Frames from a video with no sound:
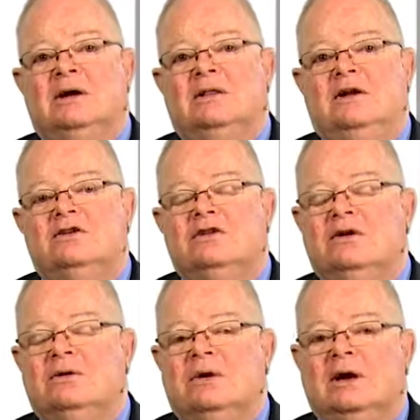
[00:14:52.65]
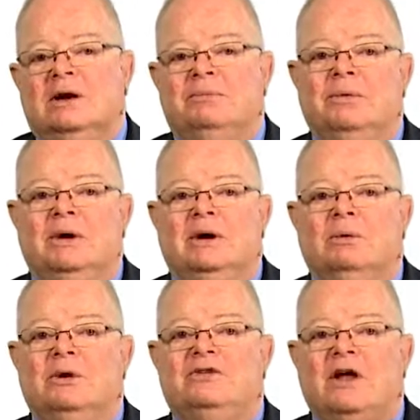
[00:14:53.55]
These are
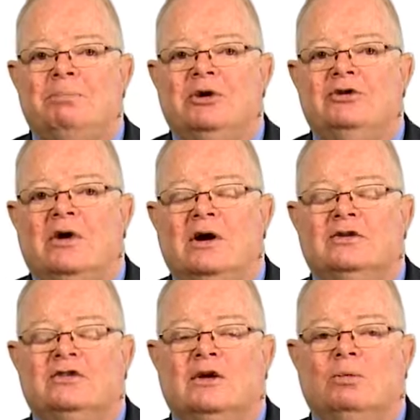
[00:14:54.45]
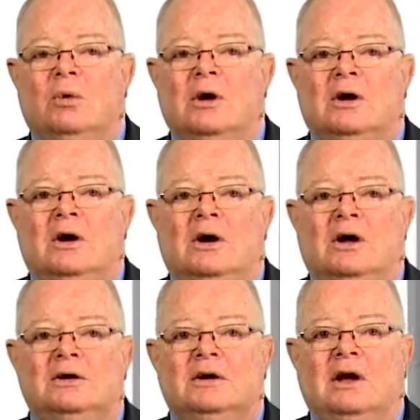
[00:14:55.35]
receptor drugs that work
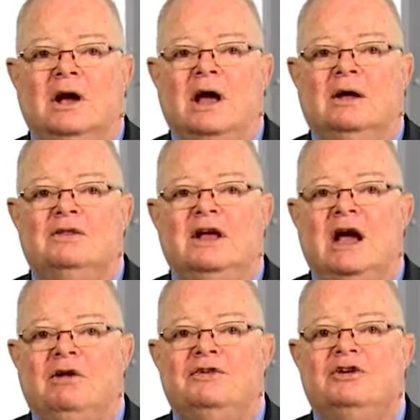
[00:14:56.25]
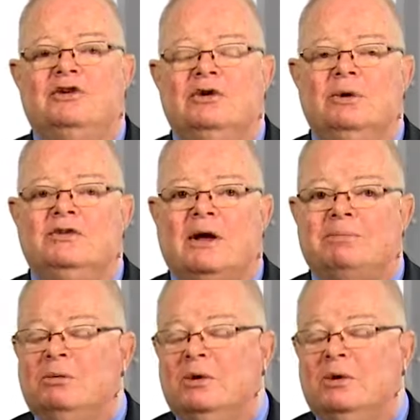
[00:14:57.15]
on the alpha-2 receptor,